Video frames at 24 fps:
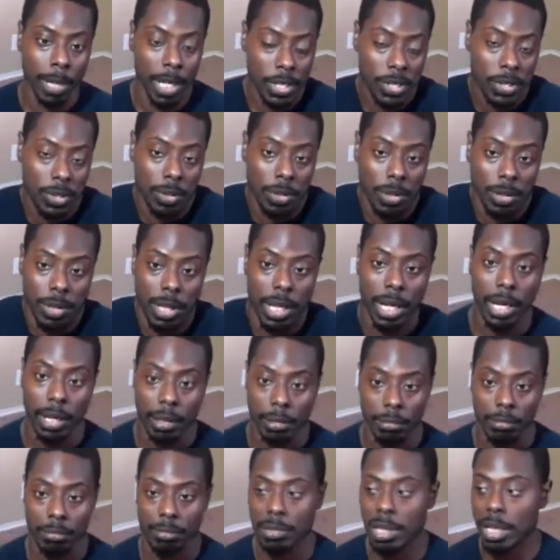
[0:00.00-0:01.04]
based on
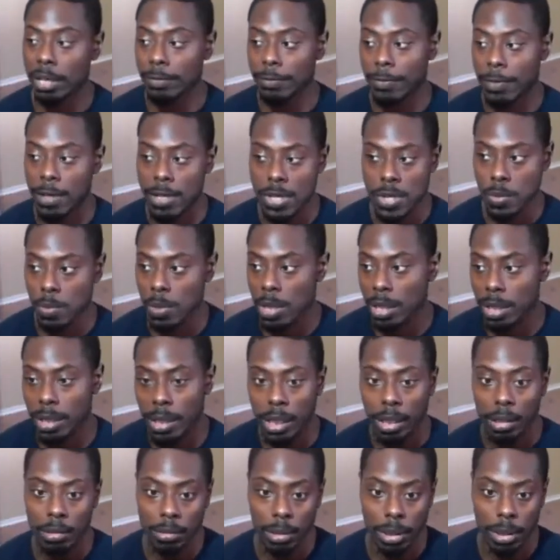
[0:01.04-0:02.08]
that first
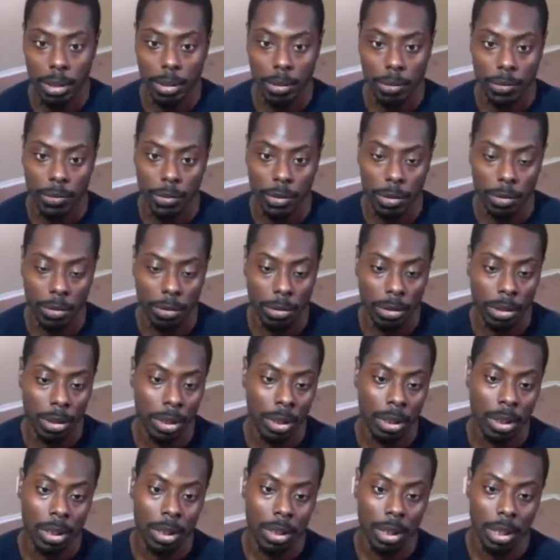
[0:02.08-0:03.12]
workout, So,
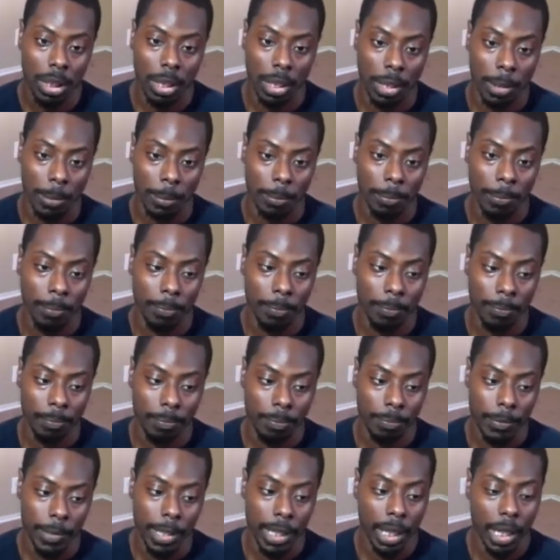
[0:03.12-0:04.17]

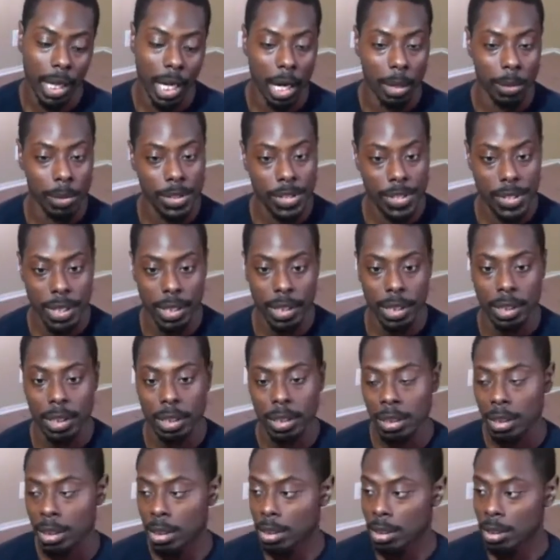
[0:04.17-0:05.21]
yeah, I would
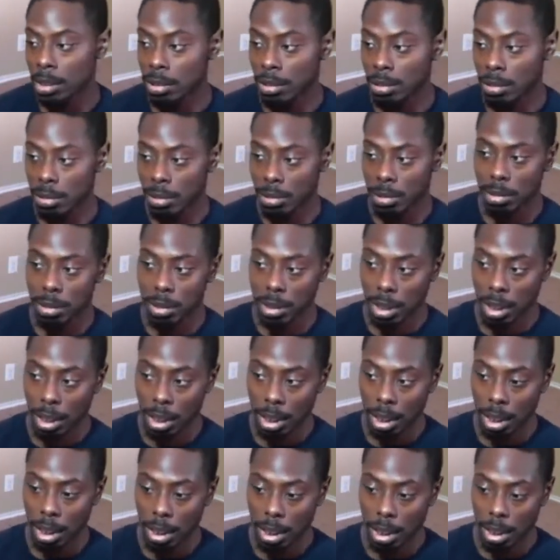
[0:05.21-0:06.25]
say
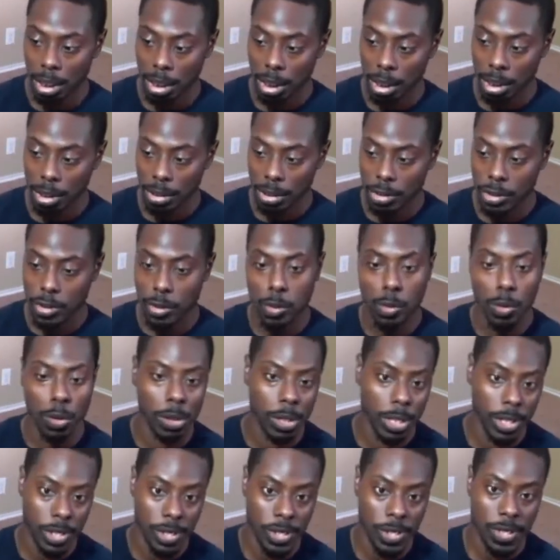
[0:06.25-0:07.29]
the
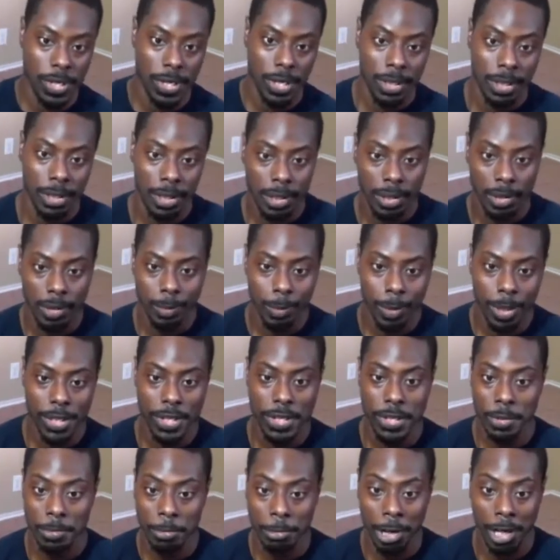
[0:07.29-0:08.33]
tortoise
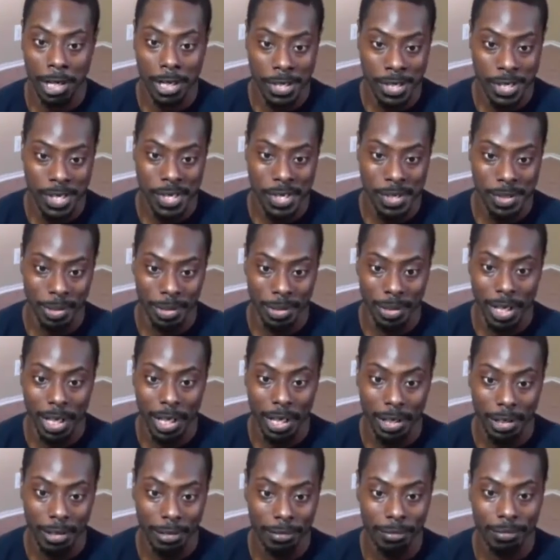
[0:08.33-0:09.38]
wins the race on
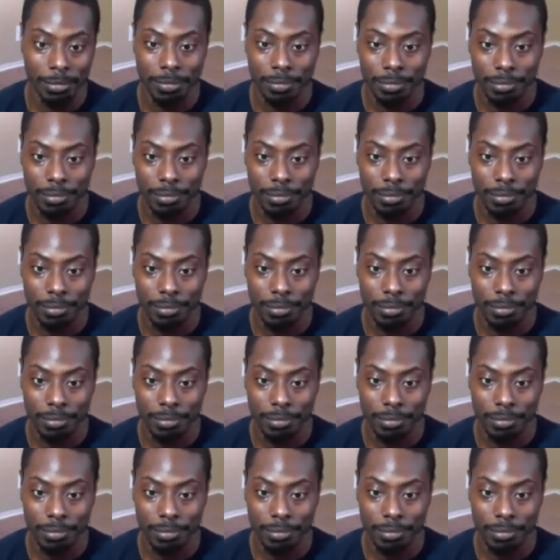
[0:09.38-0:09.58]
that.